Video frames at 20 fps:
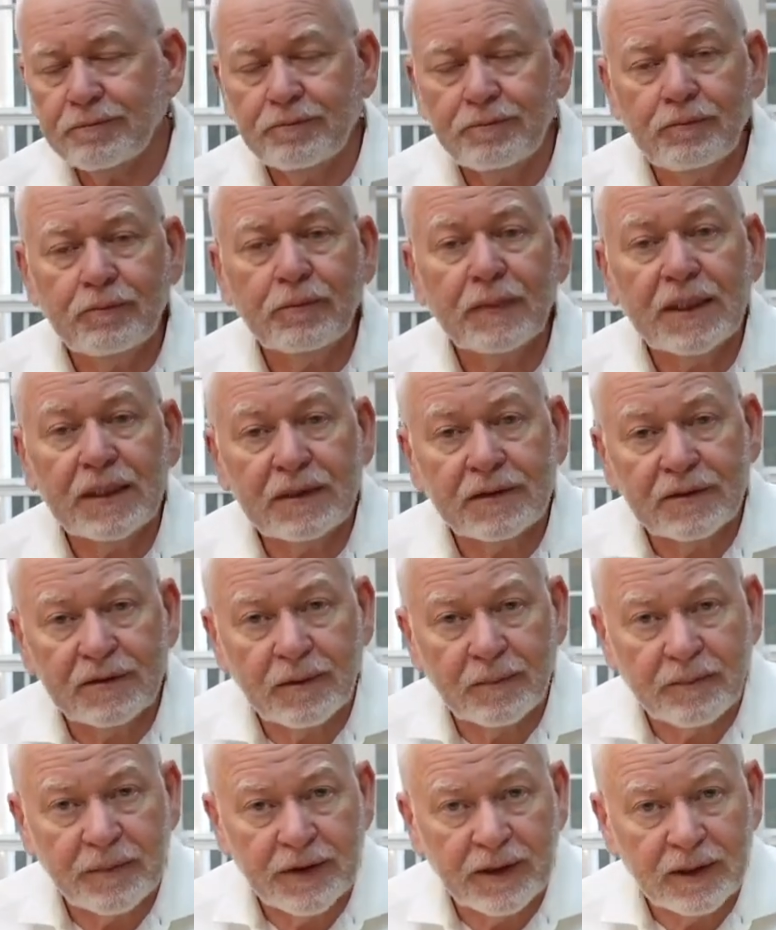mean
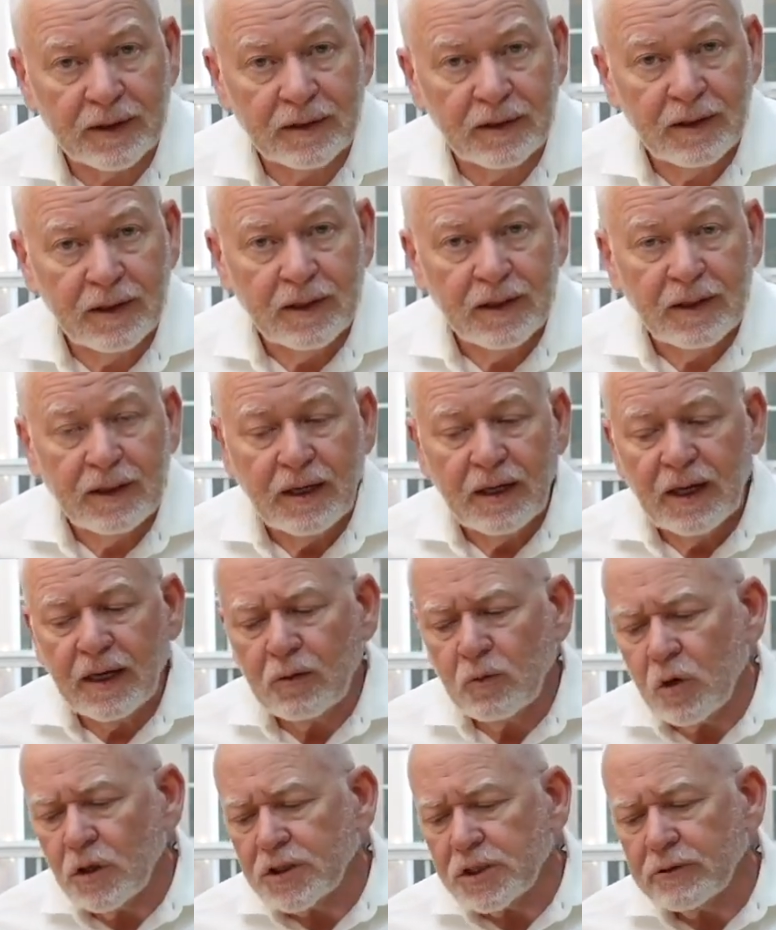something.
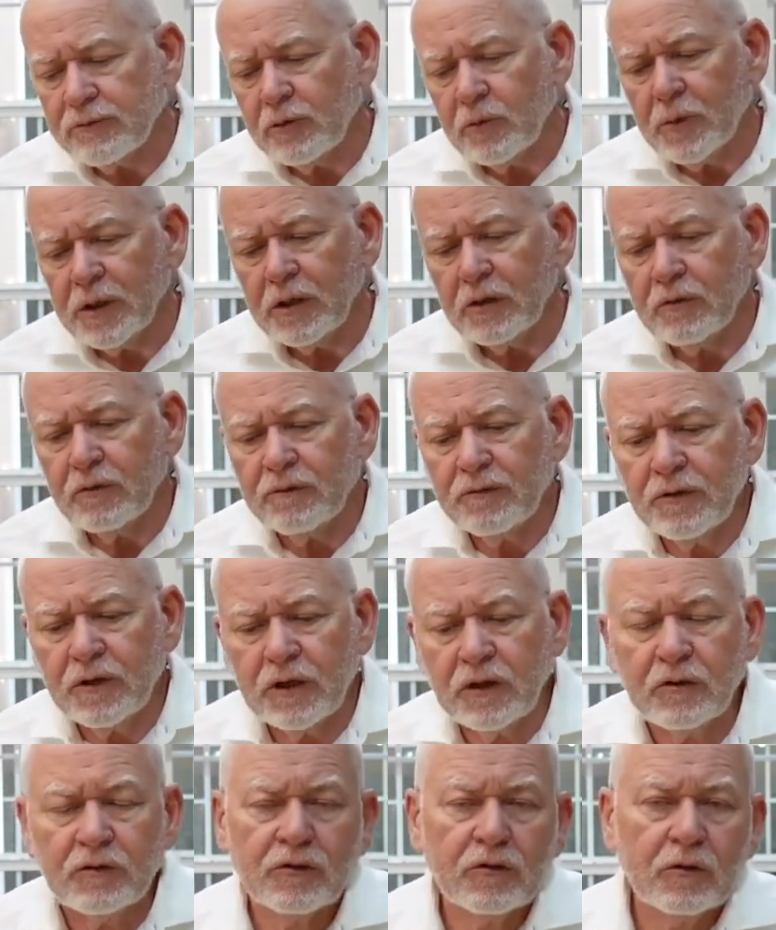And watch some of my other
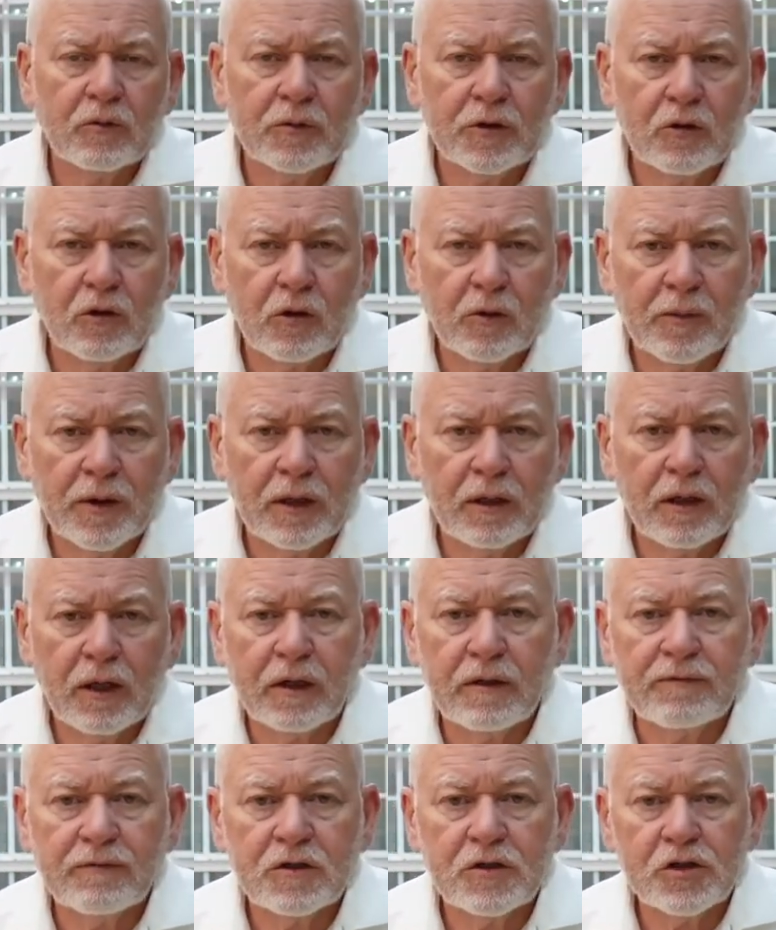videos. I'm going to be talking about a
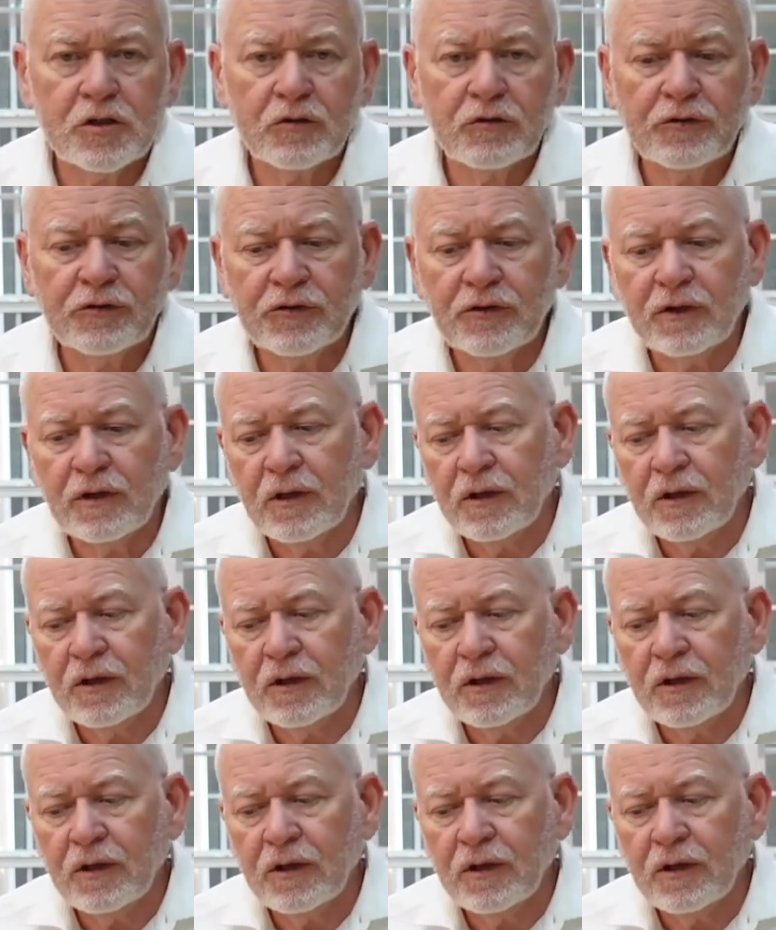lot of issues.